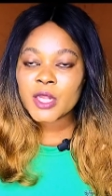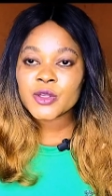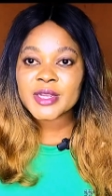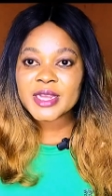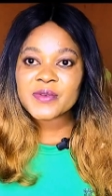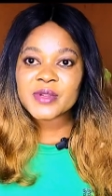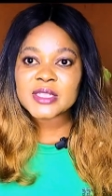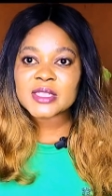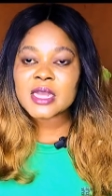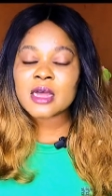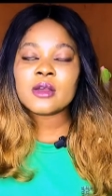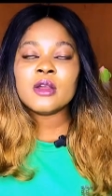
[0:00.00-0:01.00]
You get
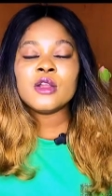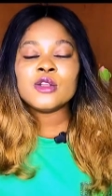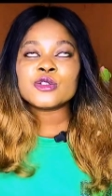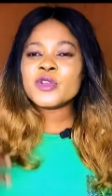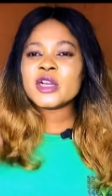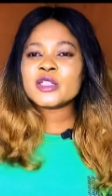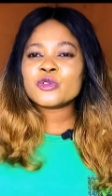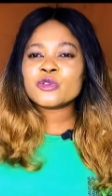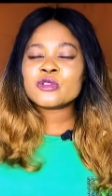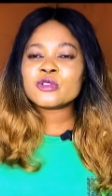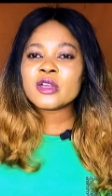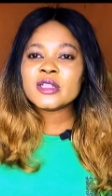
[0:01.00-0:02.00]
it now. If you are
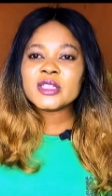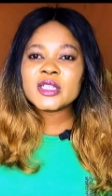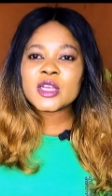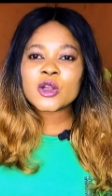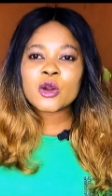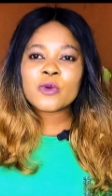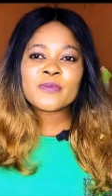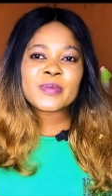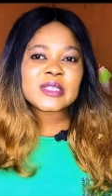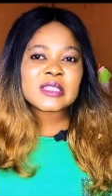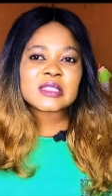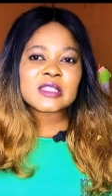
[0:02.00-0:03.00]
to study a
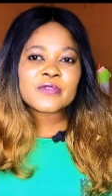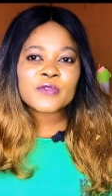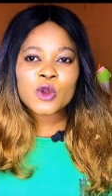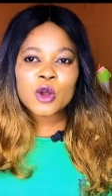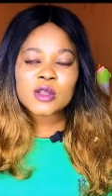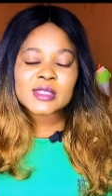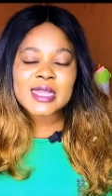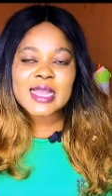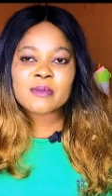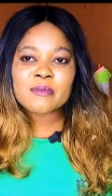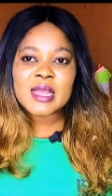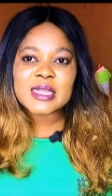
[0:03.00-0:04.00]
competitive course
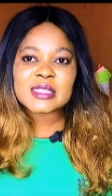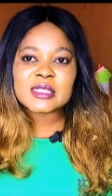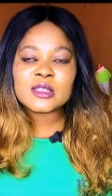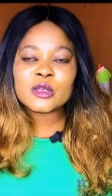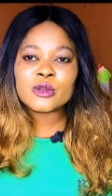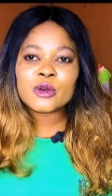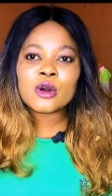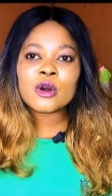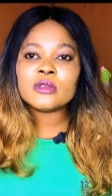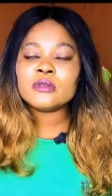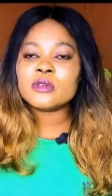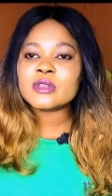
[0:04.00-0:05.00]
like medicine,
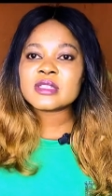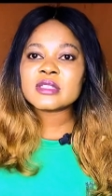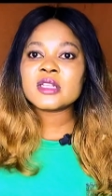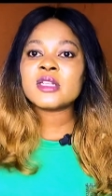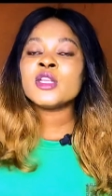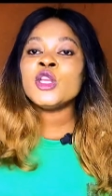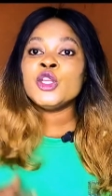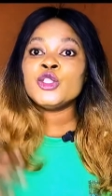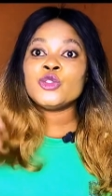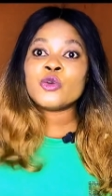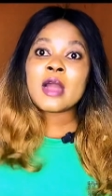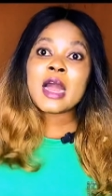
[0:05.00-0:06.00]
law, nursing,
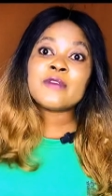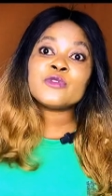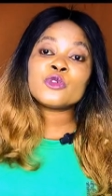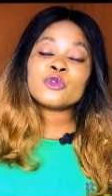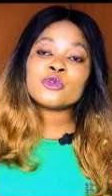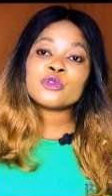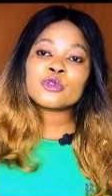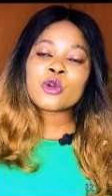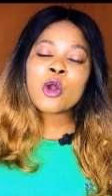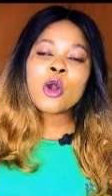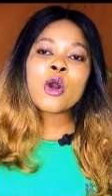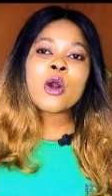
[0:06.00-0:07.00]
you have to
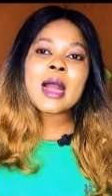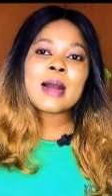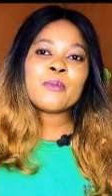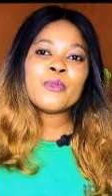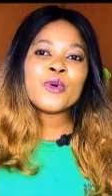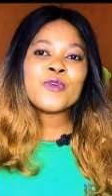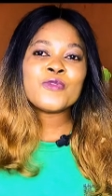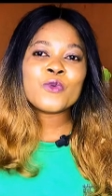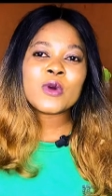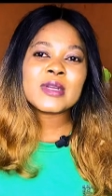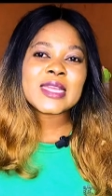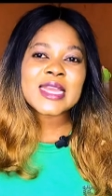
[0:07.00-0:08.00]
score above
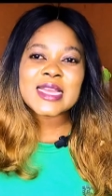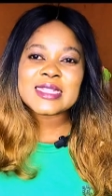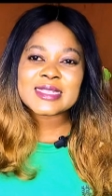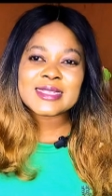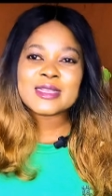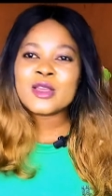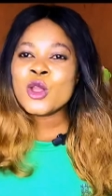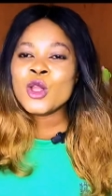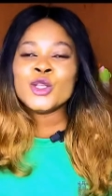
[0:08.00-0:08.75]
180.